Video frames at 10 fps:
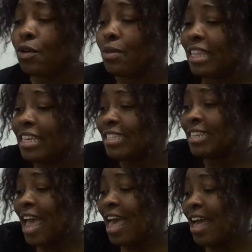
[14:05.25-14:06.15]
you thick as
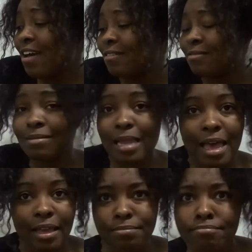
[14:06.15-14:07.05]
shell.
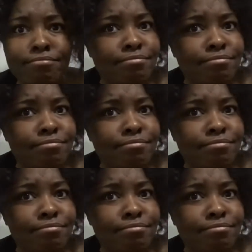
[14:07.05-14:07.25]
Like,